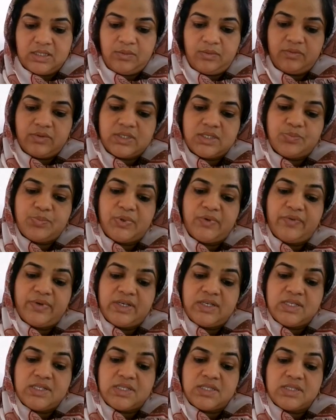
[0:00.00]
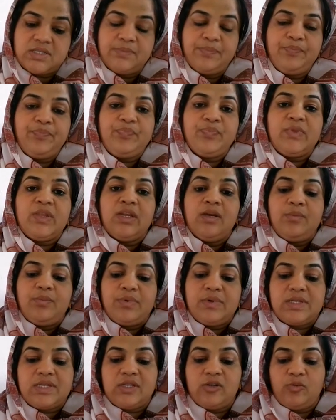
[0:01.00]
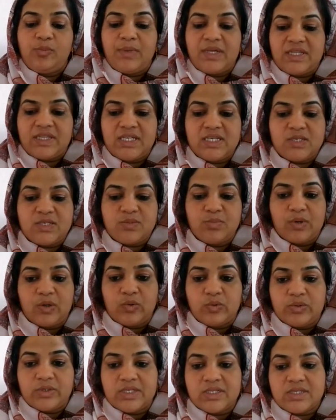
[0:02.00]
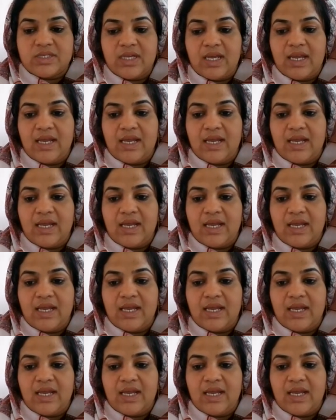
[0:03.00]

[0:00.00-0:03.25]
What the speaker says: It provides preserve message boundaries.